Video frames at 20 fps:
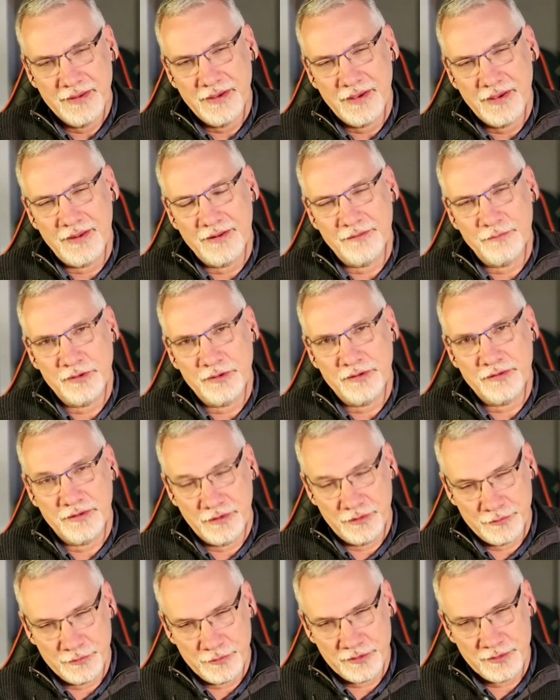And
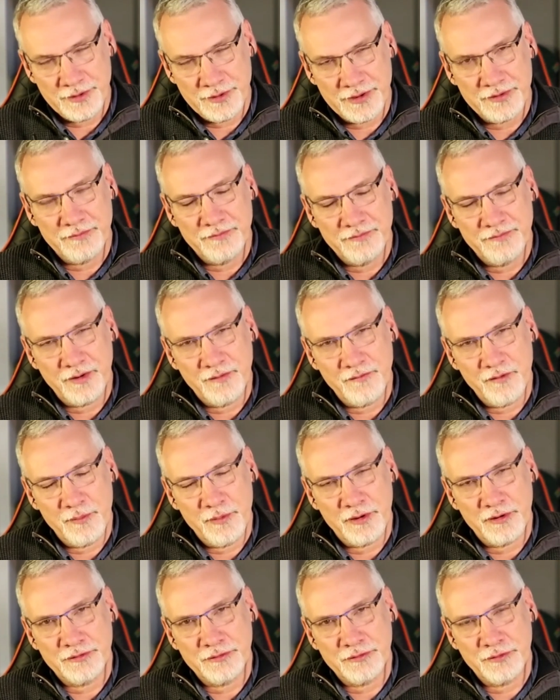you talked about Flavio
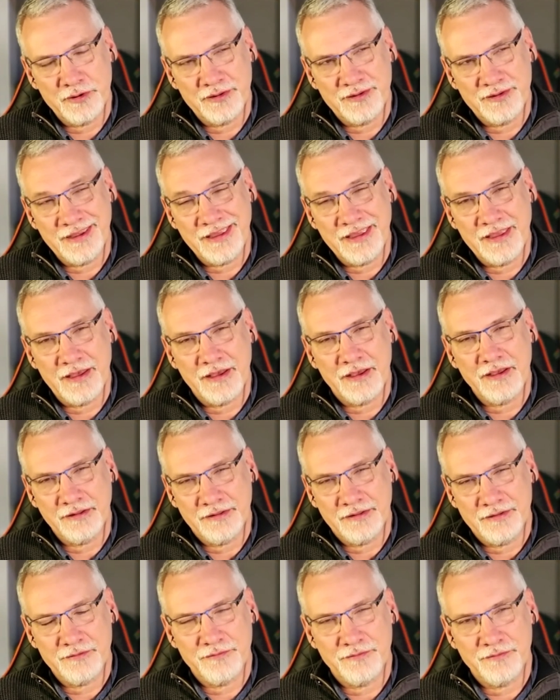Briatore taking a
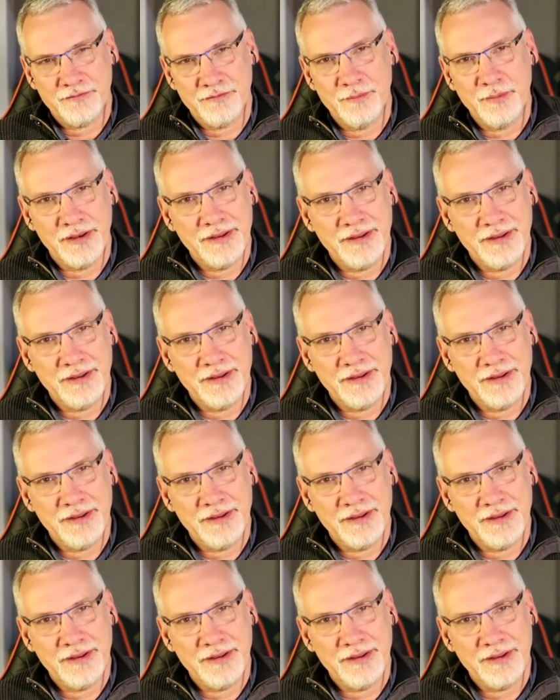cut of money.